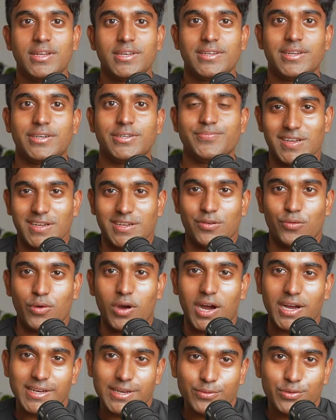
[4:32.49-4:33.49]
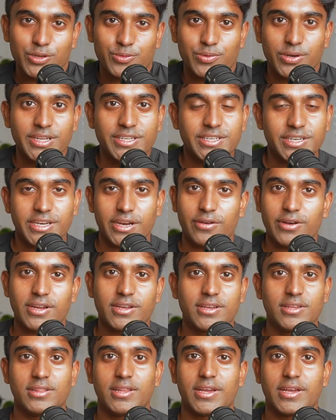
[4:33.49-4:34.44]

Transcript: Now, what I did was pretty generic.